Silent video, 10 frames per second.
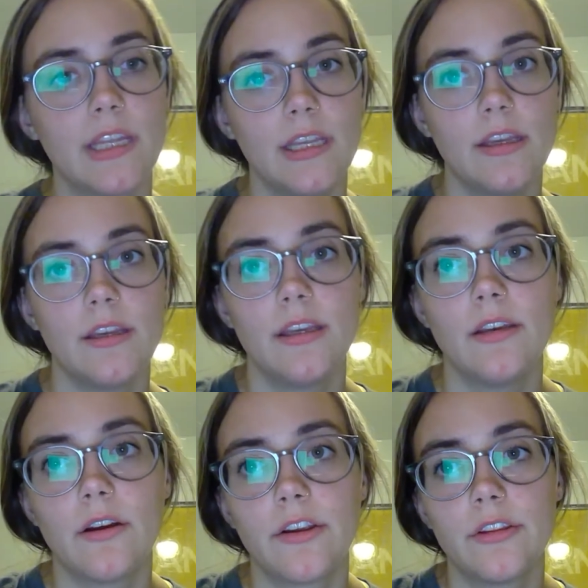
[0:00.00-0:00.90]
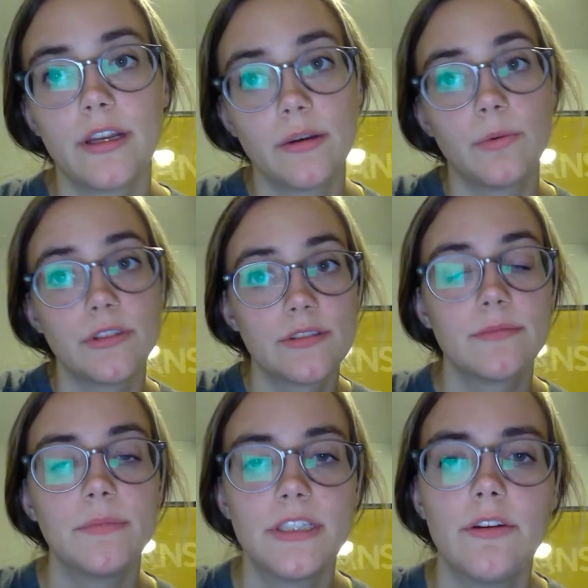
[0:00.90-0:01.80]
he argued that it
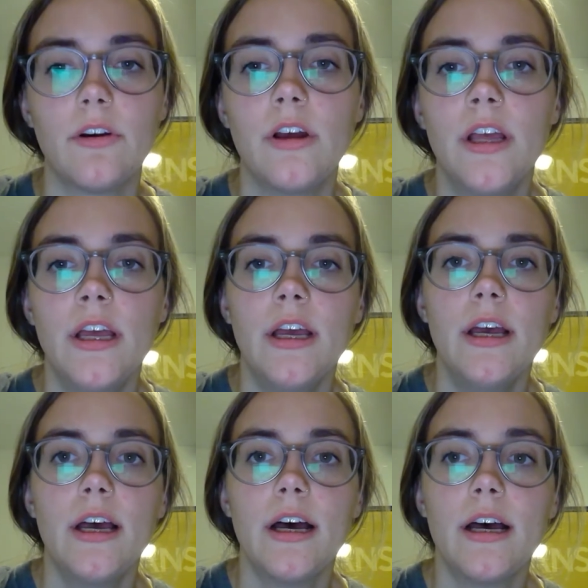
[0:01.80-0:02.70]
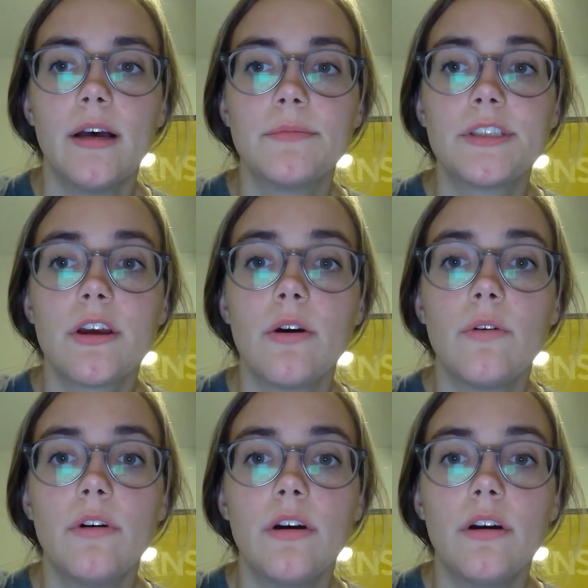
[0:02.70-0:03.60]
was material.
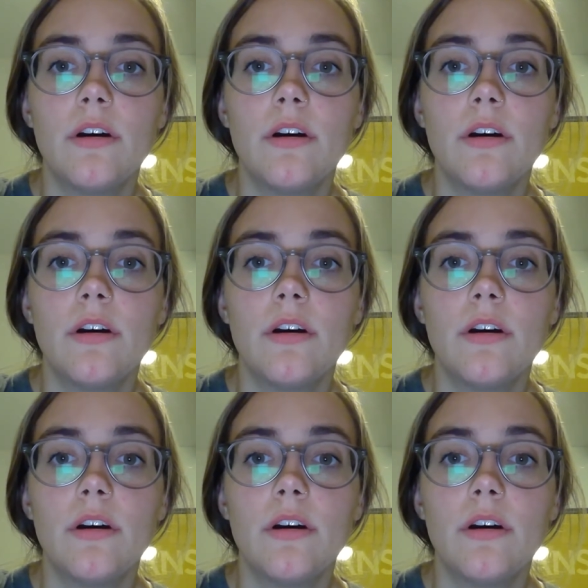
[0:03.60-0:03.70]
So